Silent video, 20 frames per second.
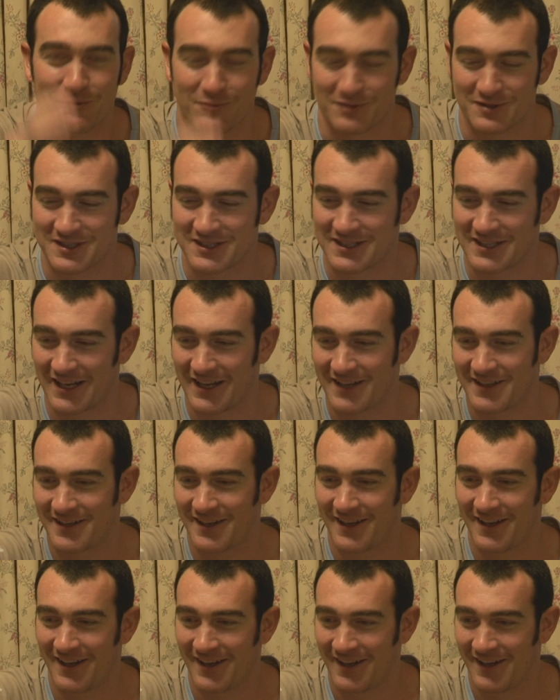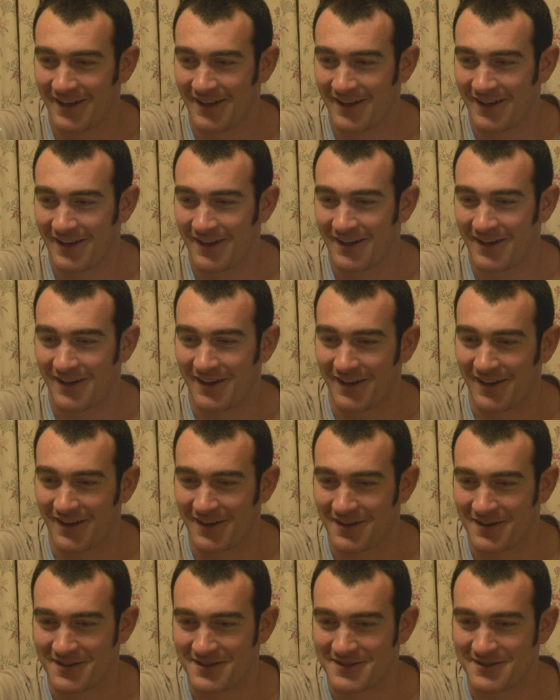It was set,
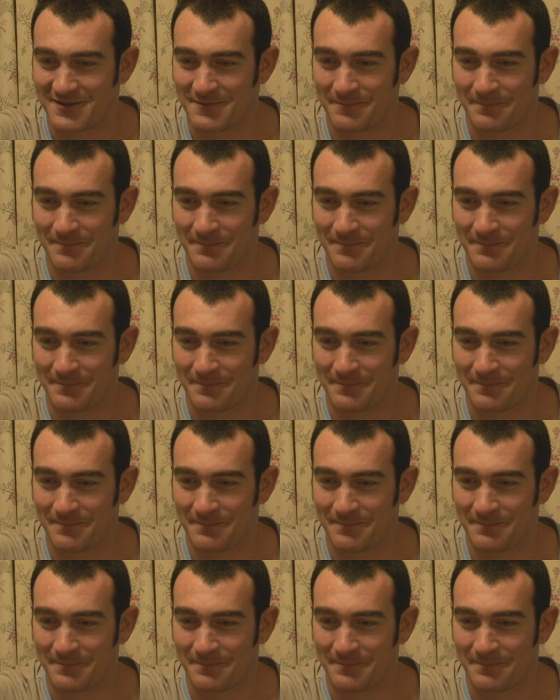and